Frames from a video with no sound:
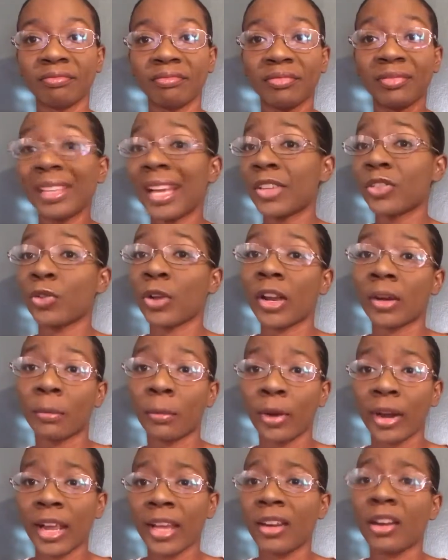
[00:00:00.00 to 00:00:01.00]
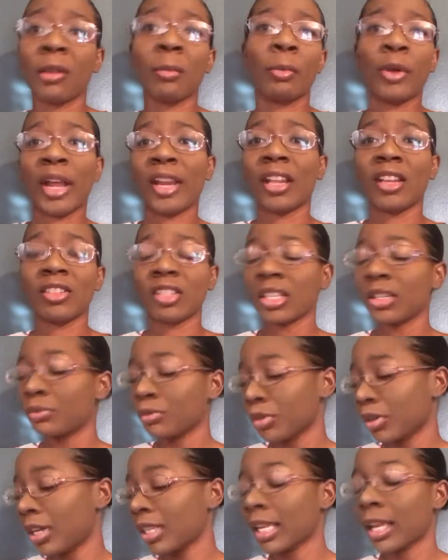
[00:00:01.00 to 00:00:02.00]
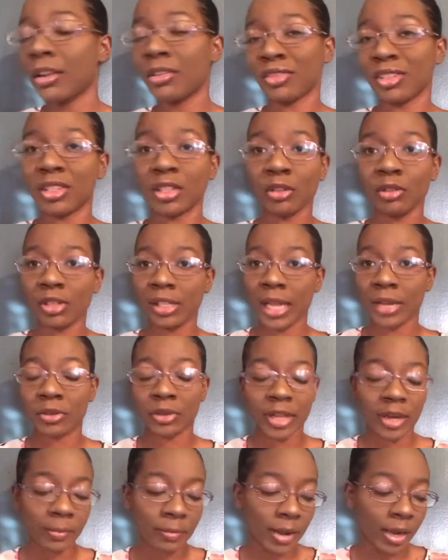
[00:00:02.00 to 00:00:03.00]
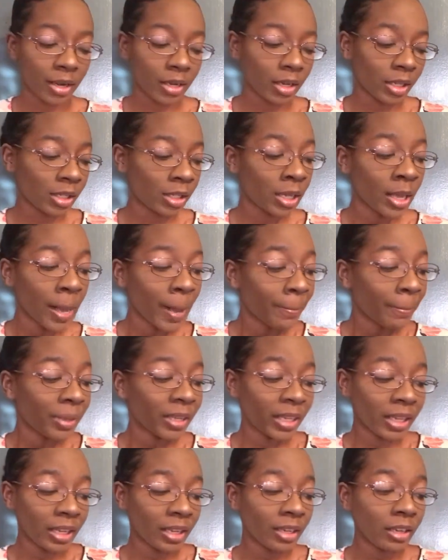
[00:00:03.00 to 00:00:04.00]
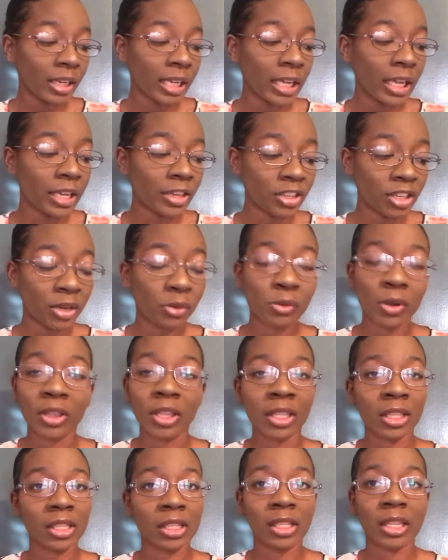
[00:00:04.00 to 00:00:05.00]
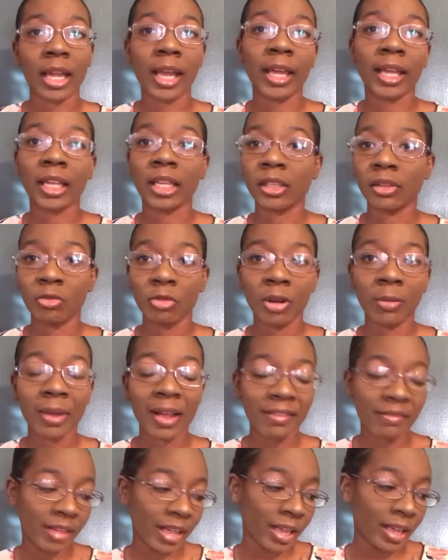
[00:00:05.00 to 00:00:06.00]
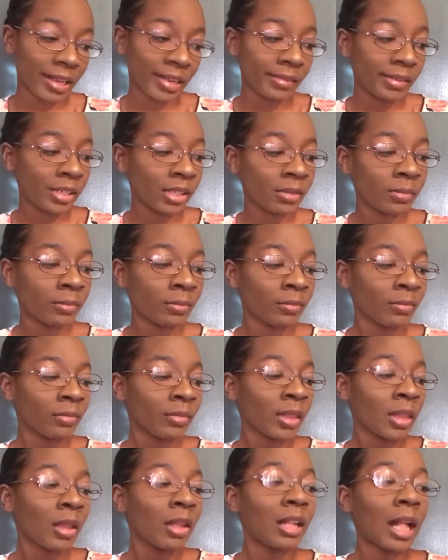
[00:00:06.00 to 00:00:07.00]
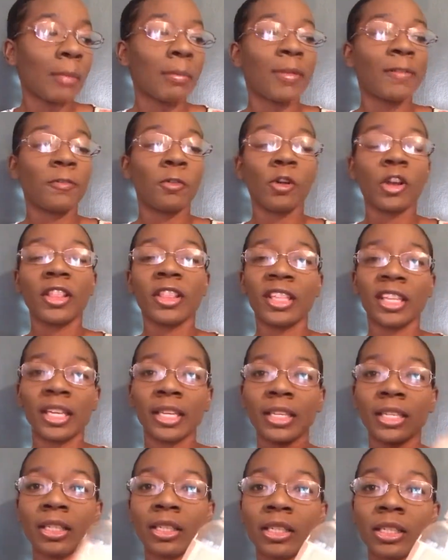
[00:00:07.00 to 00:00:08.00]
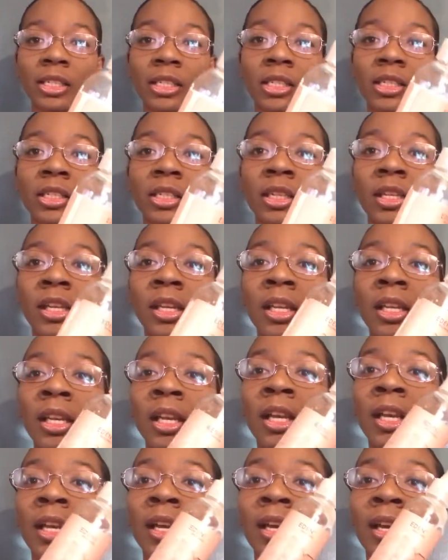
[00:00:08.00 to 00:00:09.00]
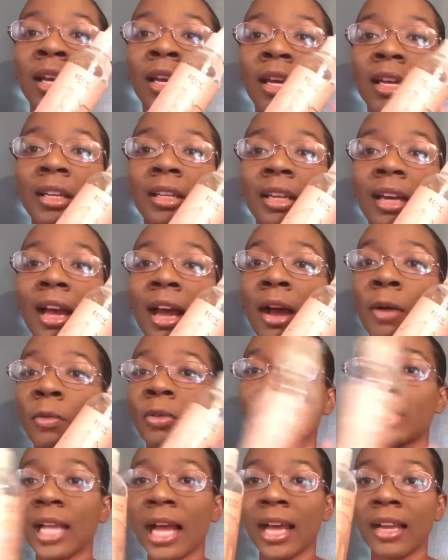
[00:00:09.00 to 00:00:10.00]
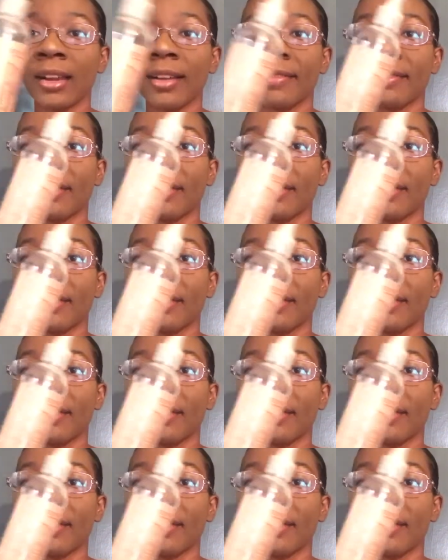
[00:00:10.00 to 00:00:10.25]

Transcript: natural hair brand or brand in general, because I don't just use natural hair products. But yeah, in general, this is like one of my faves. Like before this, I was not a